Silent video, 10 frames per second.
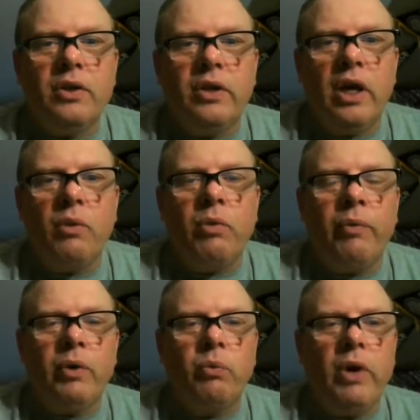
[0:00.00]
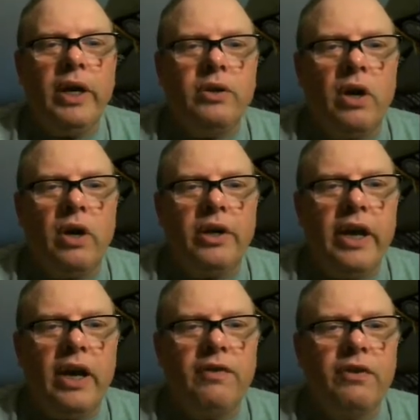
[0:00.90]
that when we write our
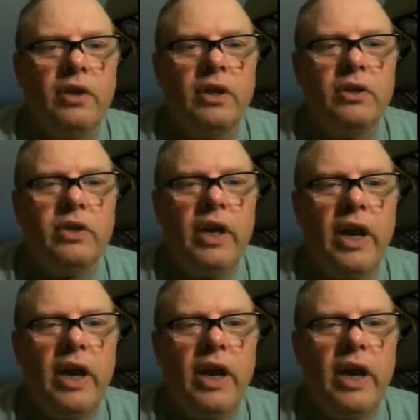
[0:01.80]
K for this,